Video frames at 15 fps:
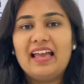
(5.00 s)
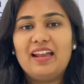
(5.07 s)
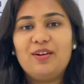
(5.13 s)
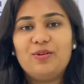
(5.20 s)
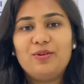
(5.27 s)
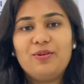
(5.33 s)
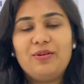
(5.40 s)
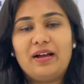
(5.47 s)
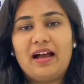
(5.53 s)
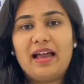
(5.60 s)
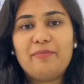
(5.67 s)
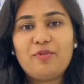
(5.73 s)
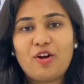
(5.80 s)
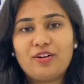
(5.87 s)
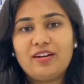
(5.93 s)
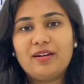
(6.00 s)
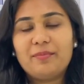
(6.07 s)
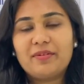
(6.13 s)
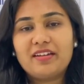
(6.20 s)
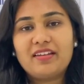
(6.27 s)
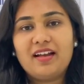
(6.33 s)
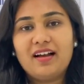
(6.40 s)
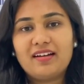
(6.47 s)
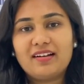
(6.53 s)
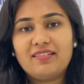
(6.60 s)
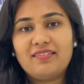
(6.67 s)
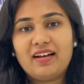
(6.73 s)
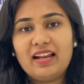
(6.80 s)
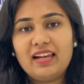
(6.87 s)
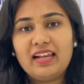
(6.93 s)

Hello, I am Dr. Namrata Agrawal,